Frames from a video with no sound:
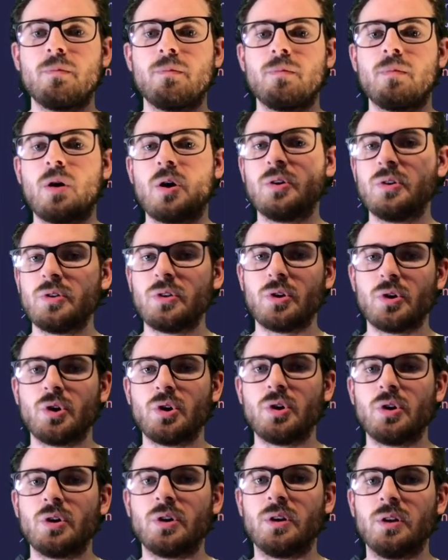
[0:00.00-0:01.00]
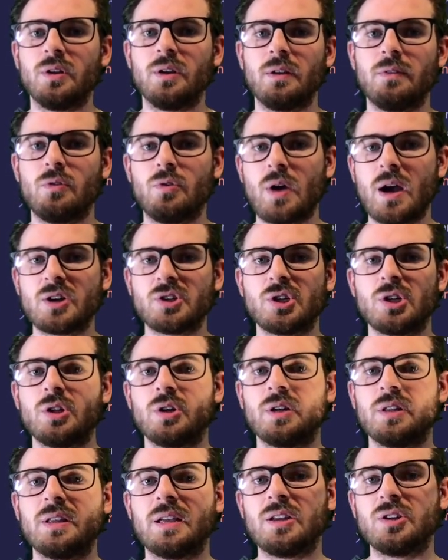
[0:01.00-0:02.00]
under the hood, if you actually look
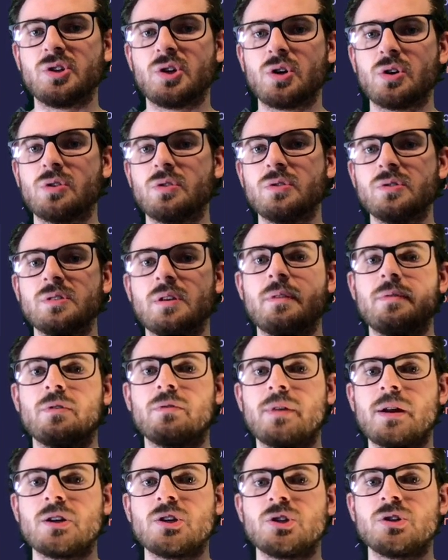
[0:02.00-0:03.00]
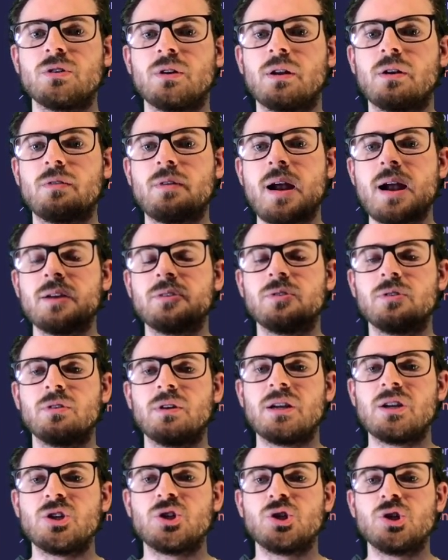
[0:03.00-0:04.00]
at the internals of the register interactor,
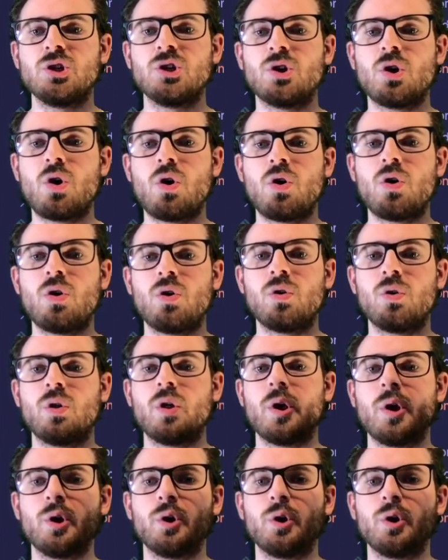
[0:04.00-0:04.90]
it should call